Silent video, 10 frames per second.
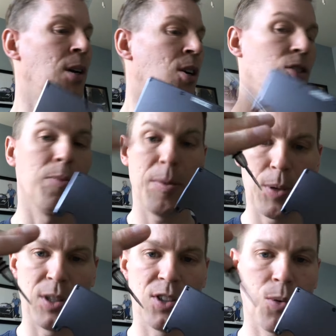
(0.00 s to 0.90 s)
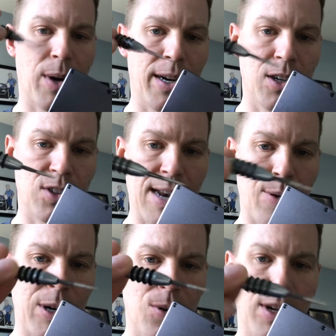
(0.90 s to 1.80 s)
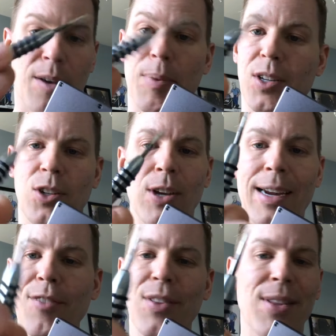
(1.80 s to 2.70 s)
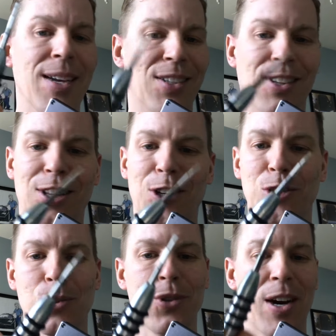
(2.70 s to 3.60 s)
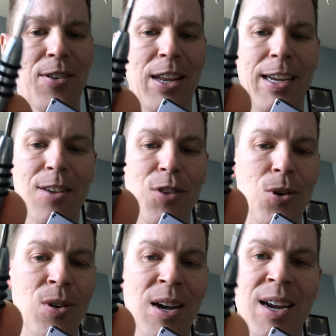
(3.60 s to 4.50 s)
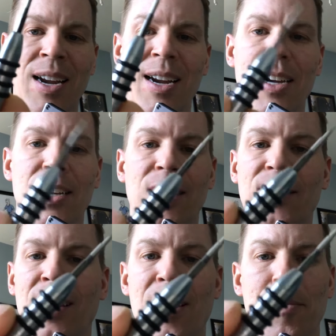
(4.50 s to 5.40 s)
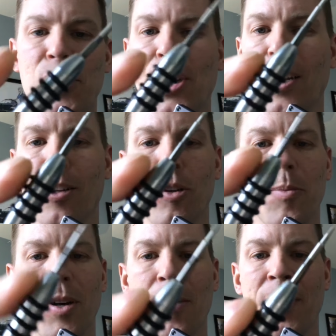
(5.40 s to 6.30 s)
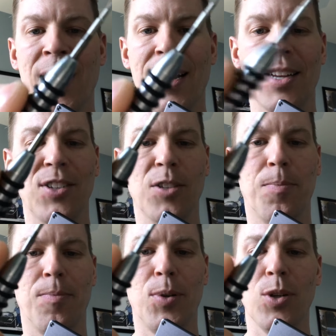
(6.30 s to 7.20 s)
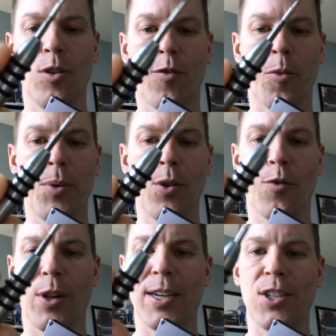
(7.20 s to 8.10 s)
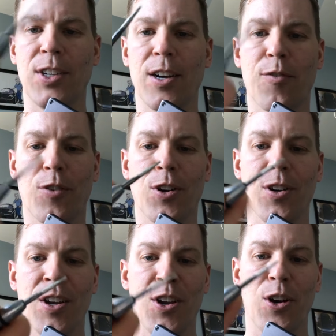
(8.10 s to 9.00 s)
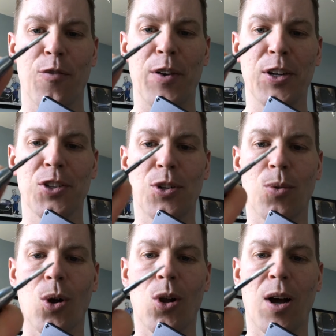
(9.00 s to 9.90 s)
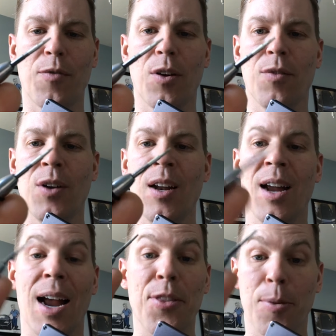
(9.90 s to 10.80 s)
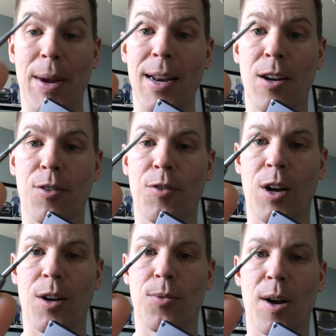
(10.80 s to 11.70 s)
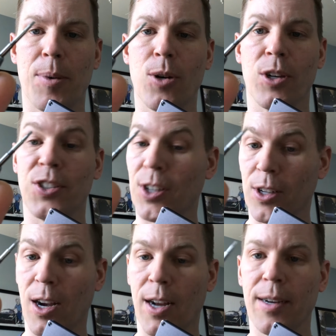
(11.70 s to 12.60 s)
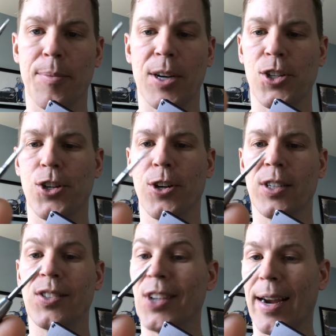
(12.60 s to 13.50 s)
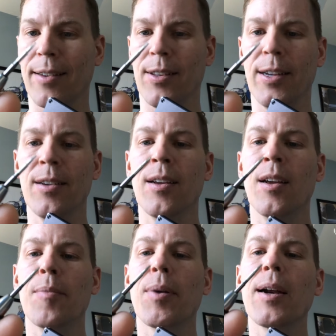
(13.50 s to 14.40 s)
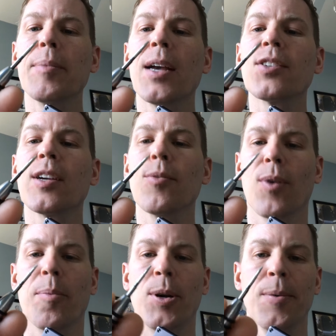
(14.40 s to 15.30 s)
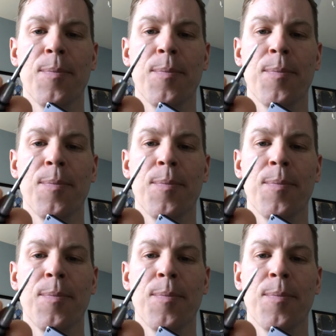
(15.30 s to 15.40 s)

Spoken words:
So let me put this away because now we don't need it. But even this, the little screwdriver they give you, is machined aluminum. It has these beautiful, beautiful edges here for your fingers to roll off of. And they're made out of rubber or silicone. I'm not sure exactly, but I'm guessing rubber.